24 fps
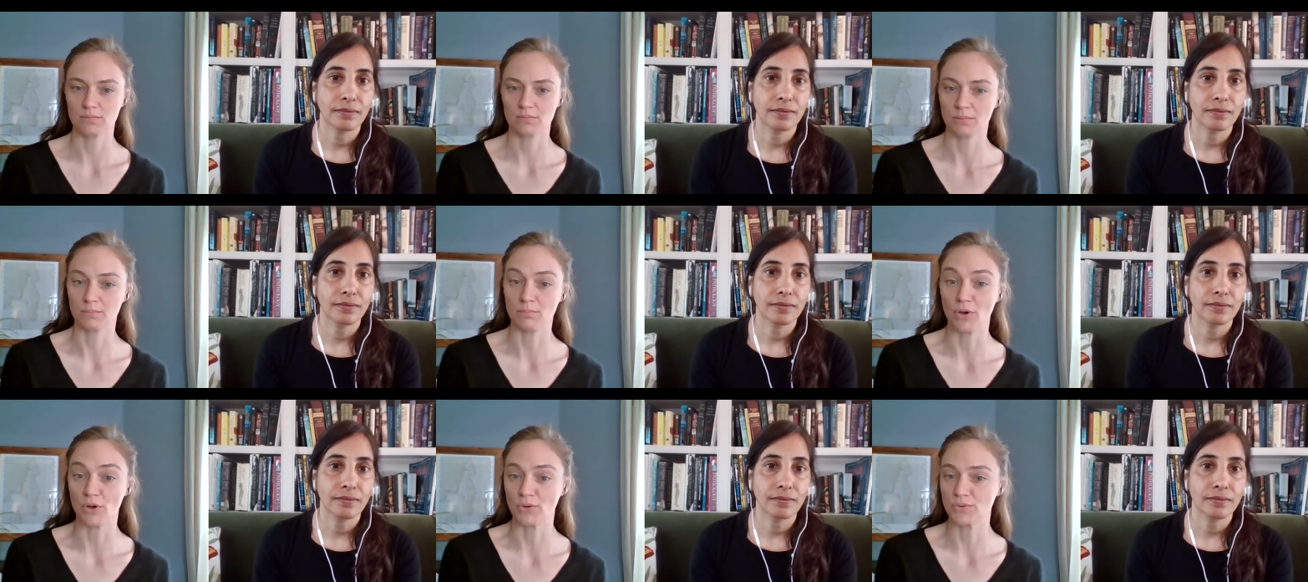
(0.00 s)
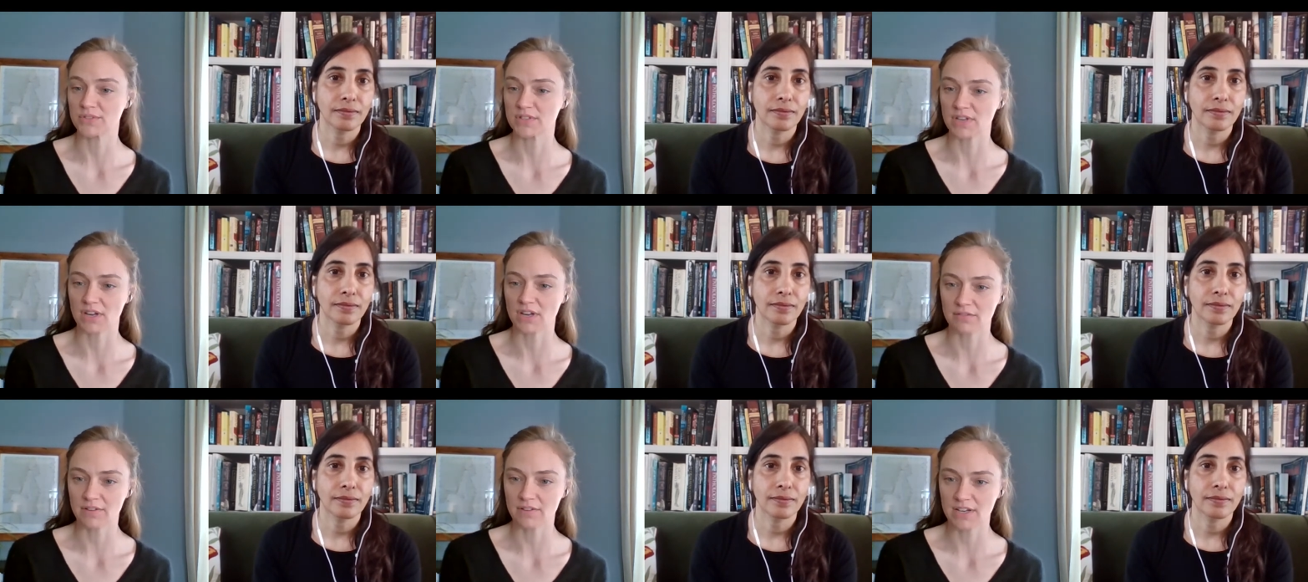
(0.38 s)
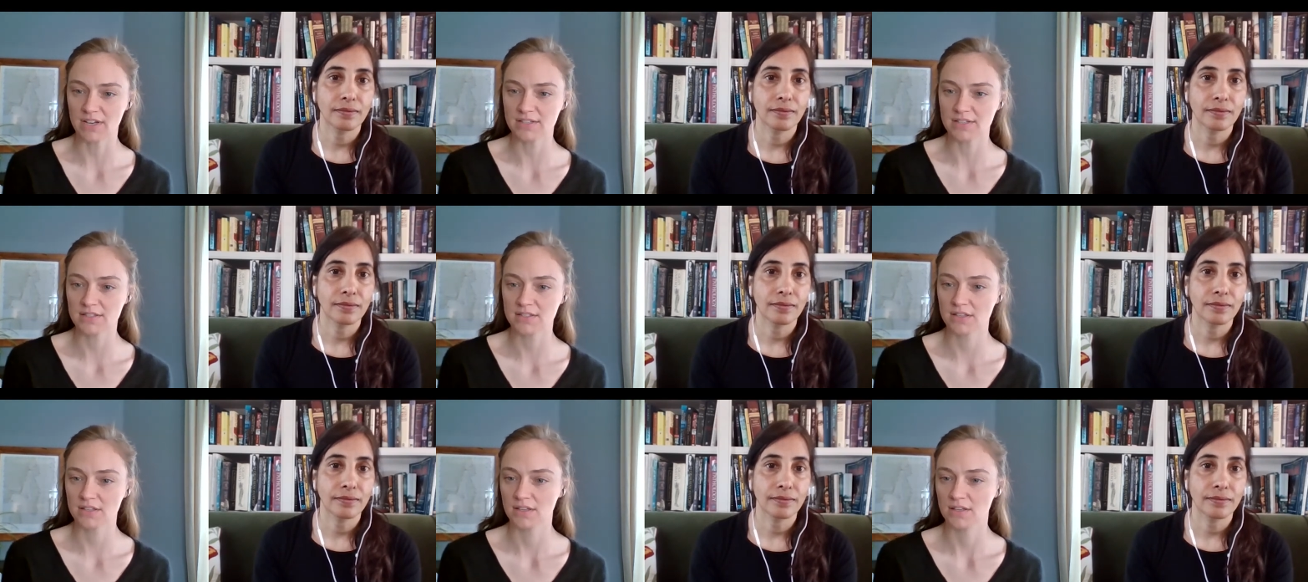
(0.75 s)
Speaker 1: most at
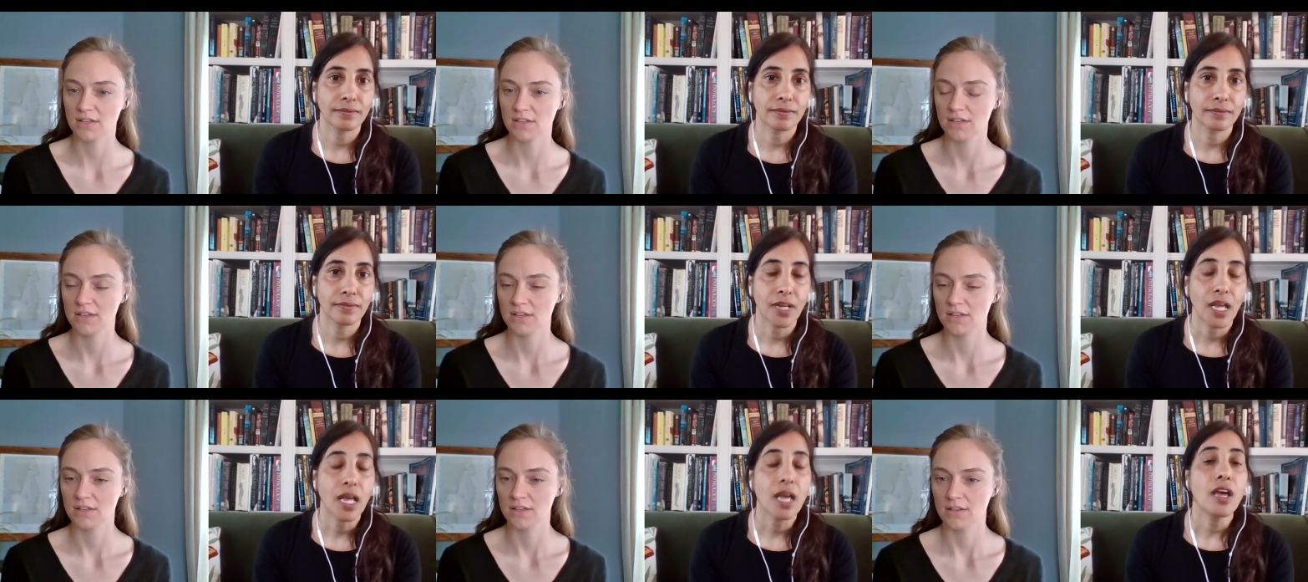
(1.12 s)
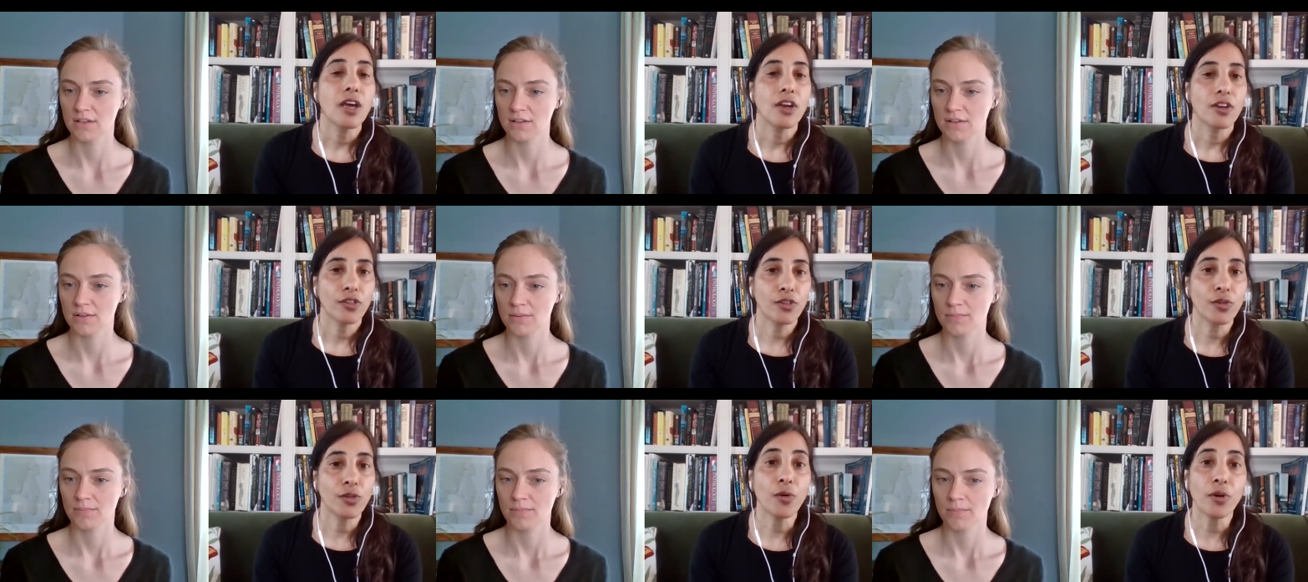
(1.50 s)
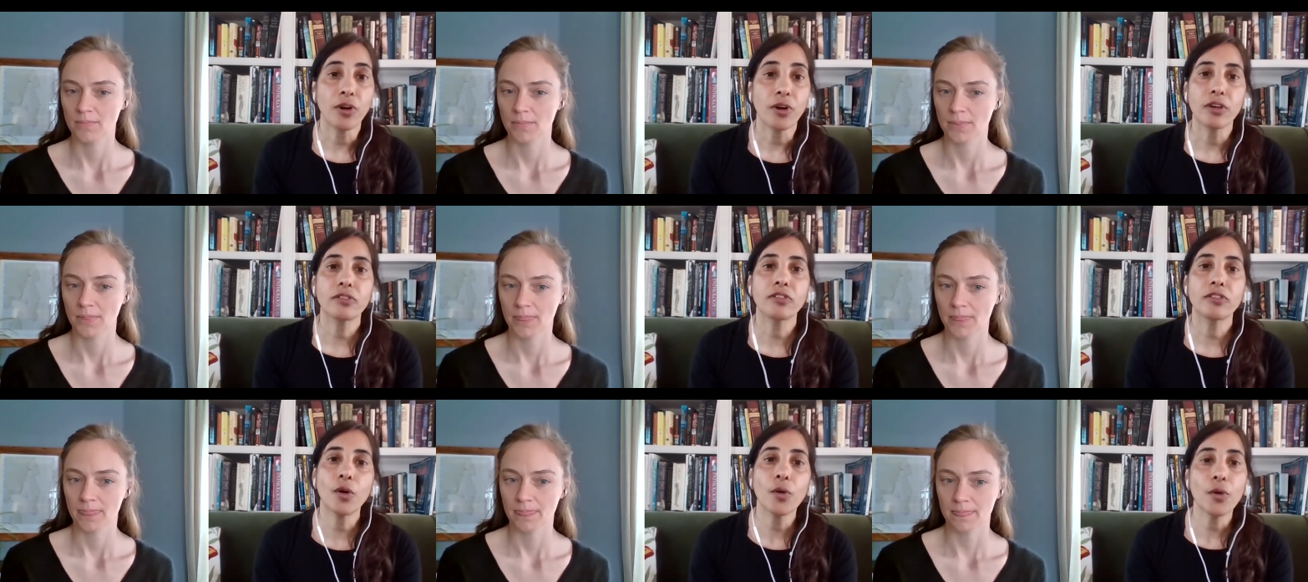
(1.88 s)
risk?
Speaker 2: Sure.
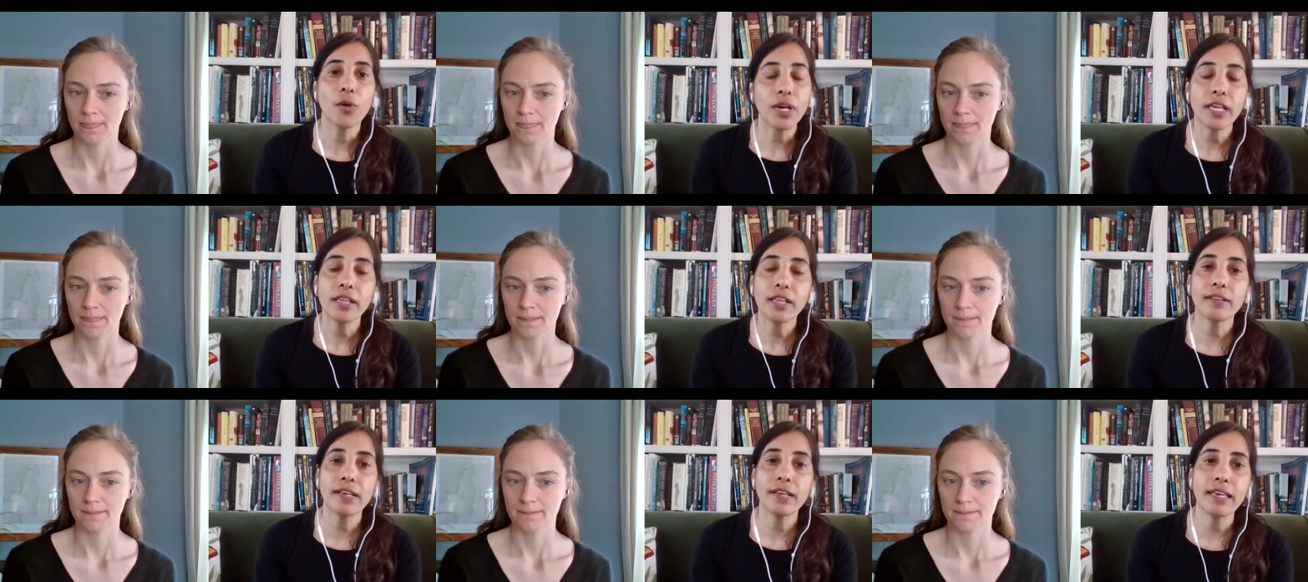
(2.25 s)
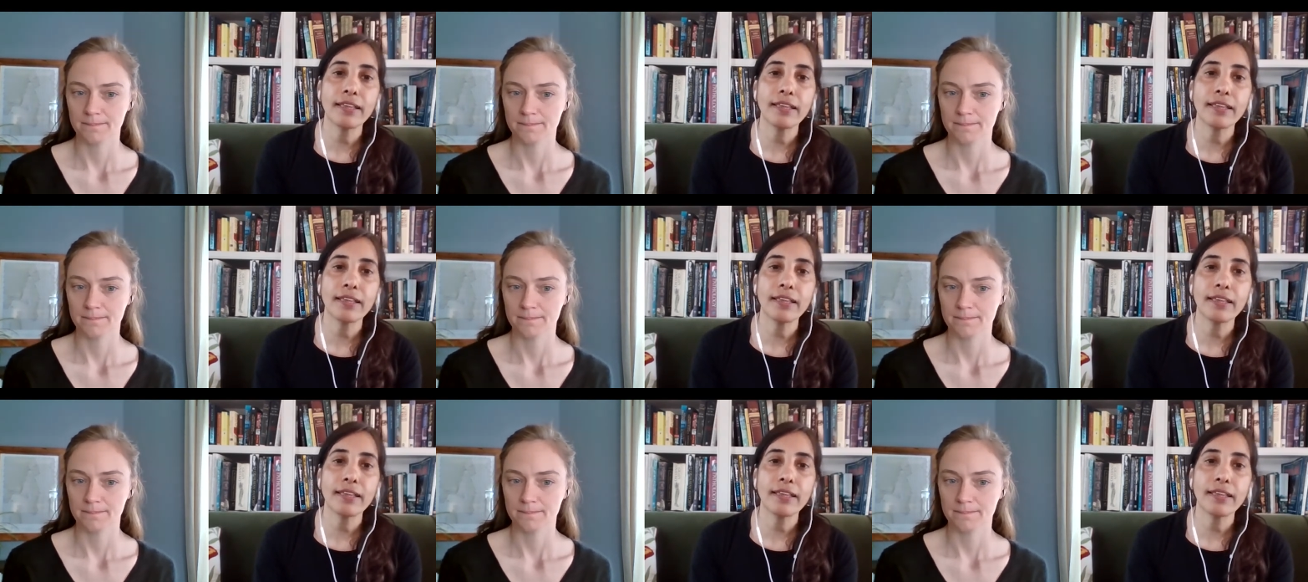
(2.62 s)
So it,